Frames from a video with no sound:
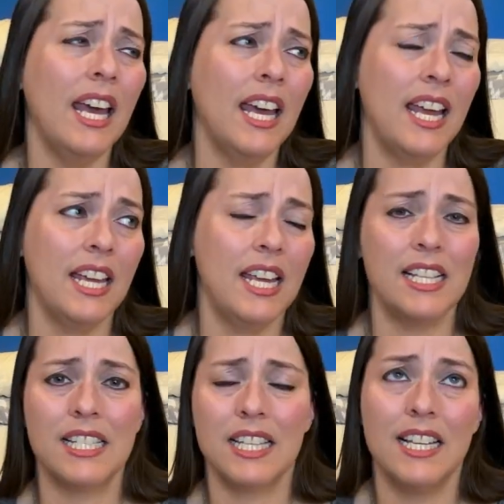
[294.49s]

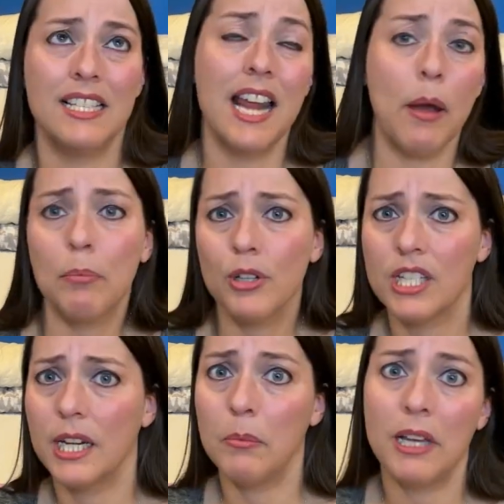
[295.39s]
he's his temper is
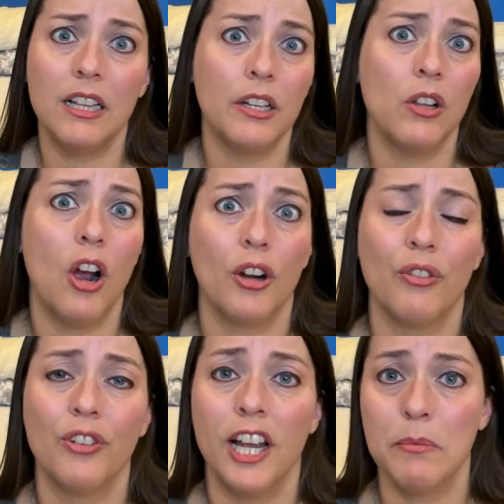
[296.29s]
going to be a little harder
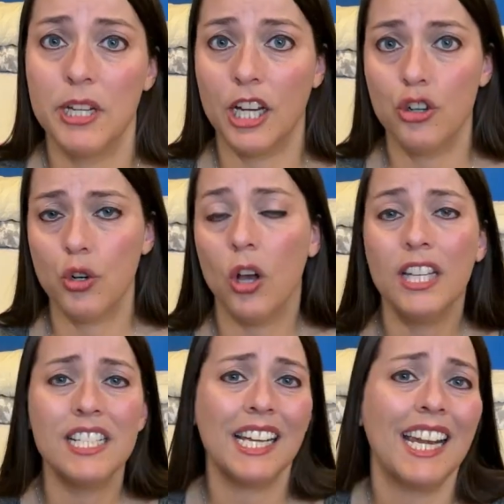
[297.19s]
for him to control.
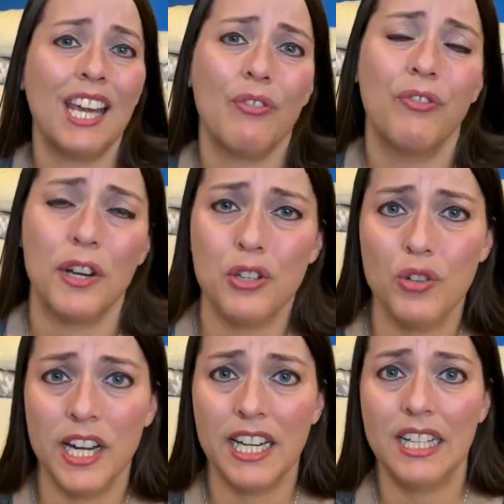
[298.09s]
He's going to get
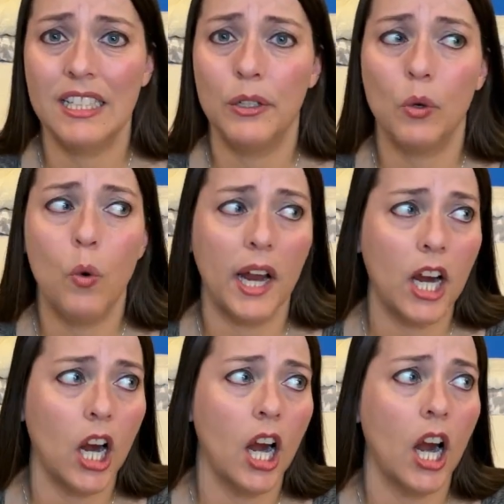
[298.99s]
frustrated a little
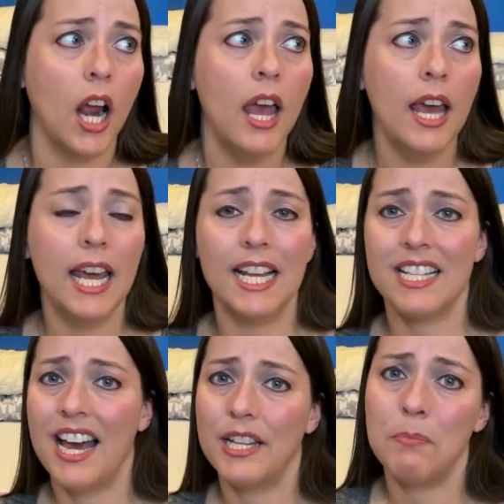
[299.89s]
quicker. He's not as